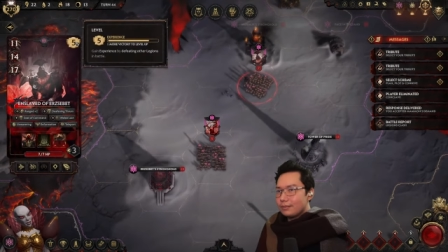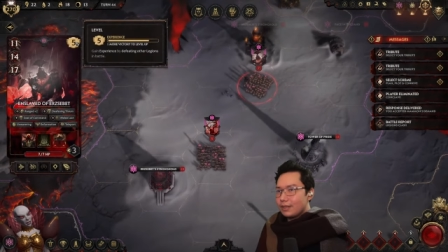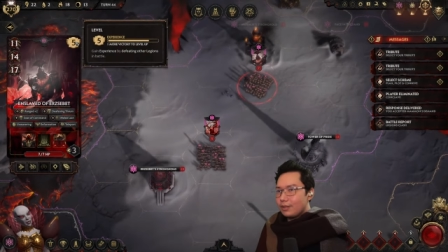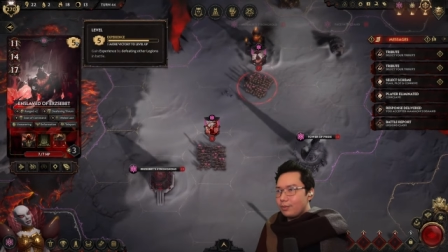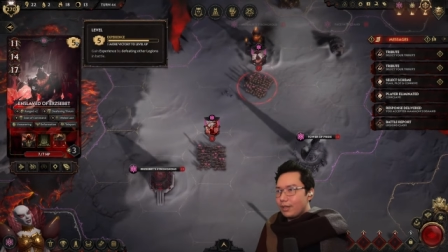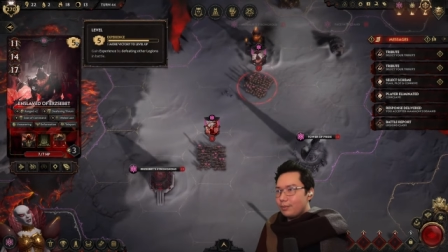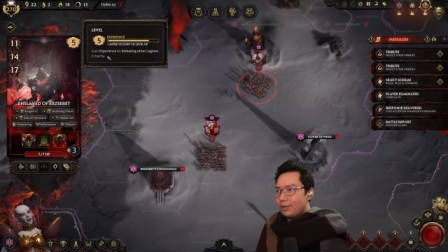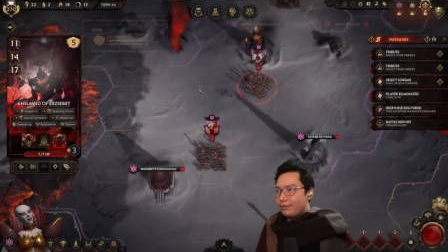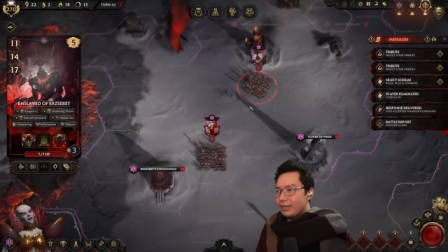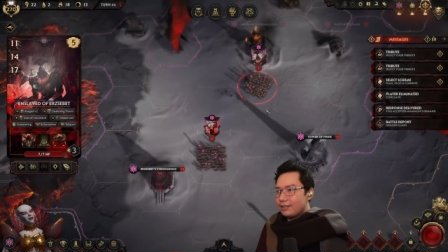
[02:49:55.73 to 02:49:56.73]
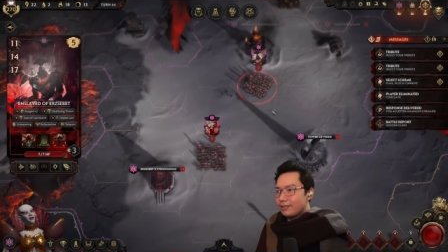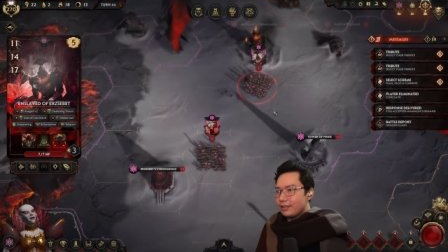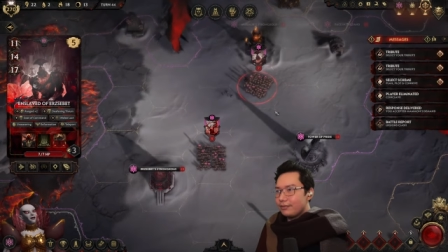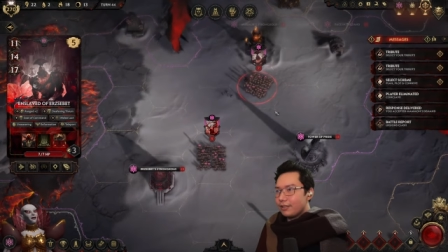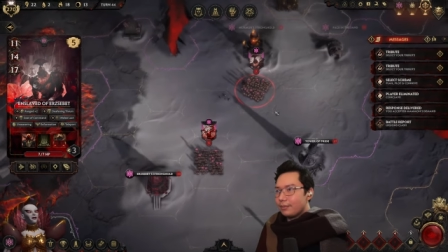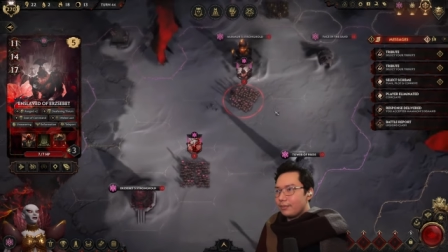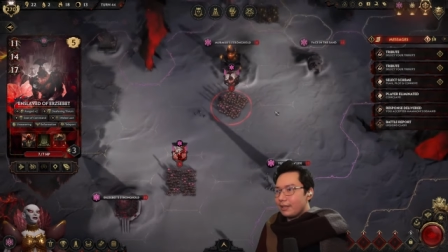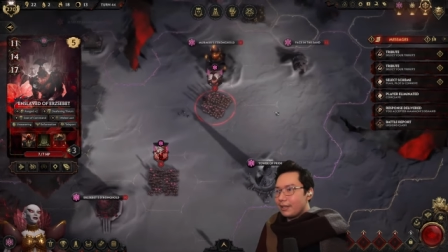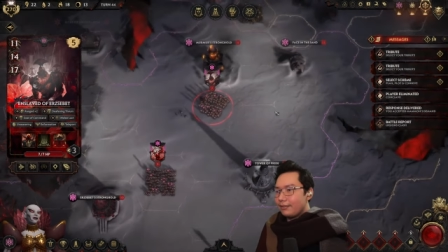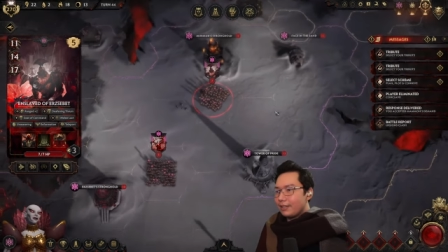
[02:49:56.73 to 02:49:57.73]
It's one more victory from
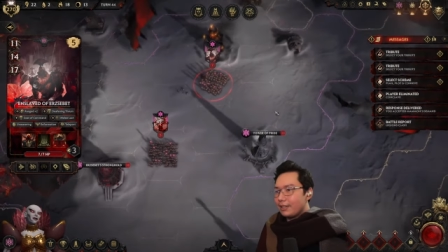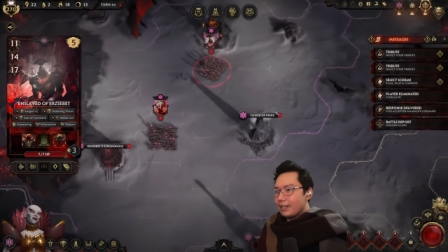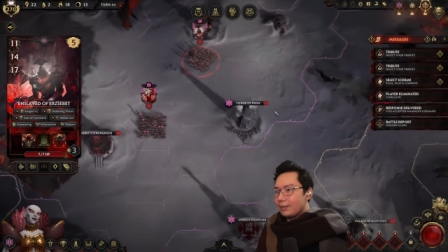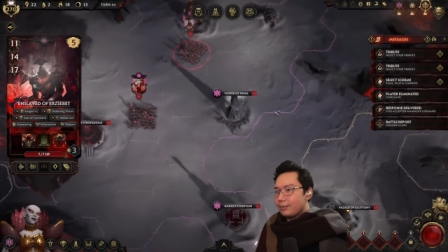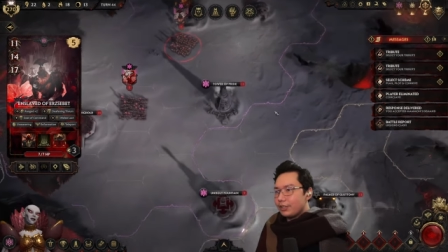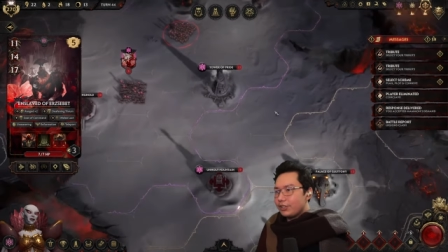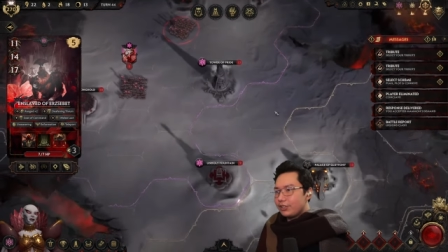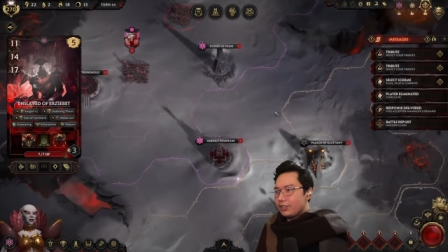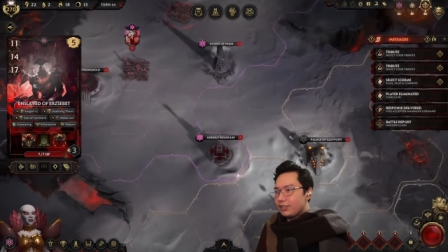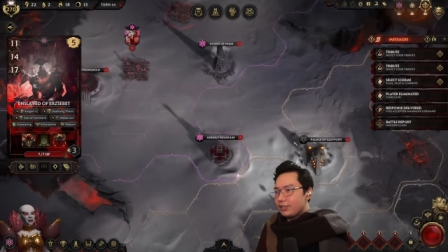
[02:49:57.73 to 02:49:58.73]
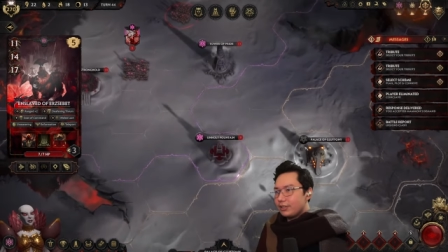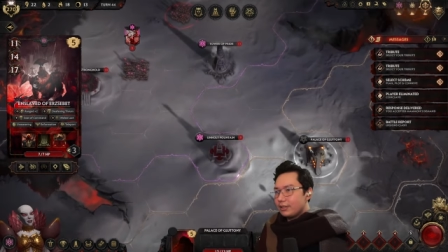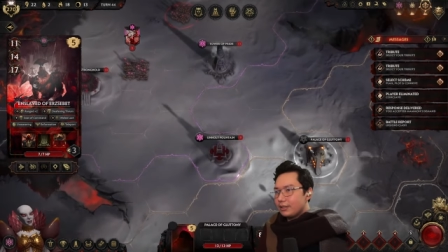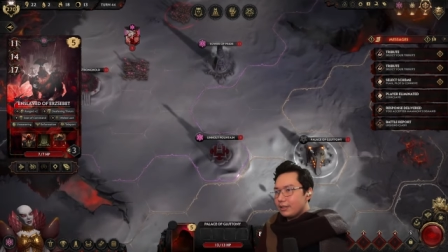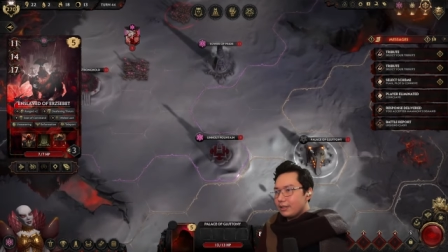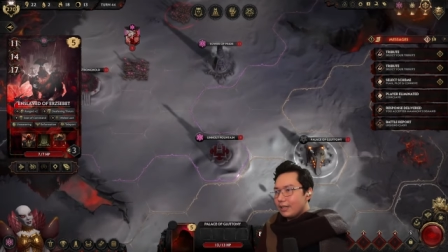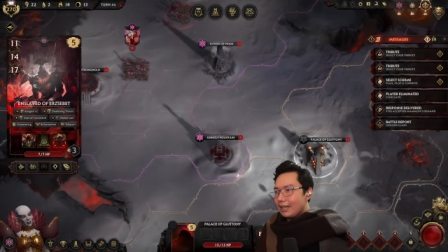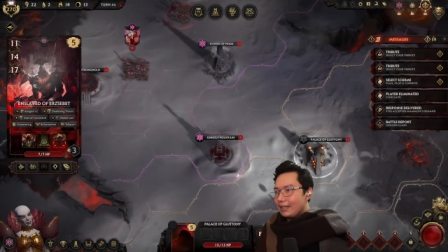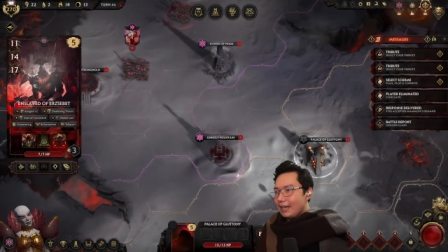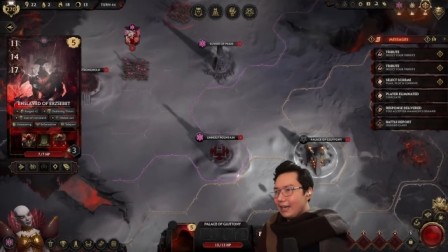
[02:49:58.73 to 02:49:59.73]
leveling up, which
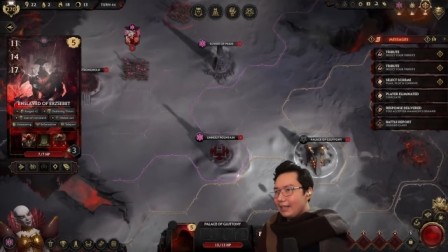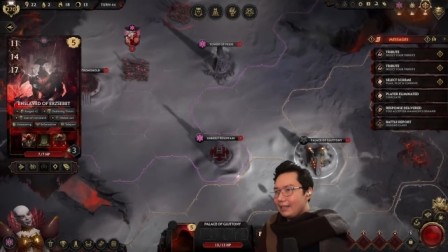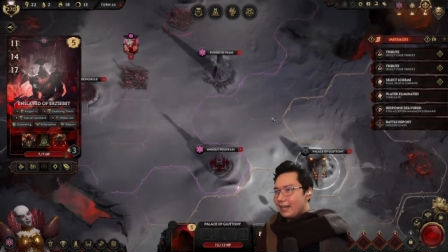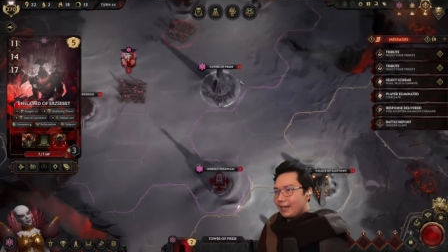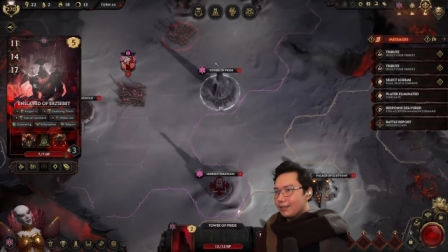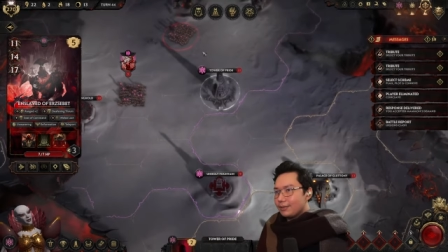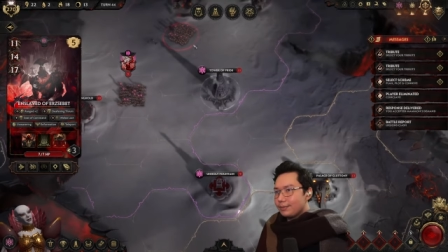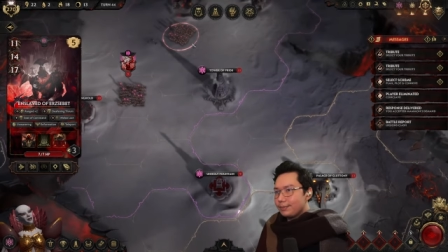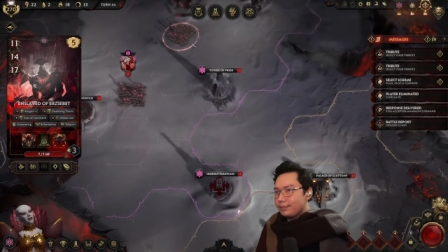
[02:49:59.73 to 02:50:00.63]
I can now.